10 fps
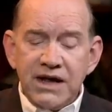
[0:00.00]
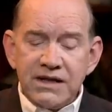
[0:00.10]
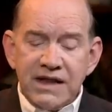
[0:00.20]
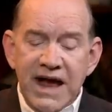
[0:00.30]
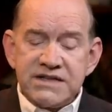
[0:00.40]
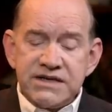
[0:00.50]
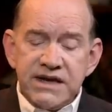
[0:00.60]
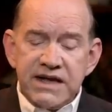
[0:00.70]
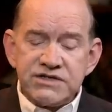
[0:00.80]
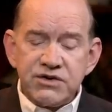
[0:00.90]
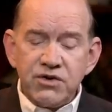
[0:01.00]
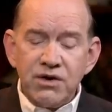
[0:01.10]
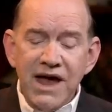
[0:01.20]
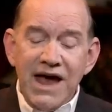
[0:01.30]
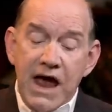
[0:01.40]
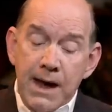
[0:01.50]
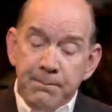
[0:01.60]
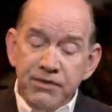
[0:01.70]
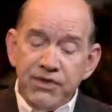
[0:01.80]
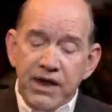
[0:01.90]
lackadaisical,
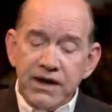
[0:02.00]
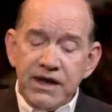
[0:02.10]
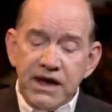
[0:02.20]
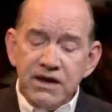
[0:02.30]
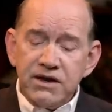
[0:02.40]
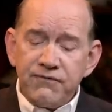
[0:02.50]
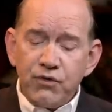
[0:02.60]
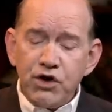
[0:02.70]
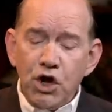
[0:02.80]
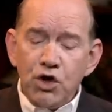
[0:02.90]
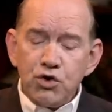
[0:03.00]
apathetic, indifferent,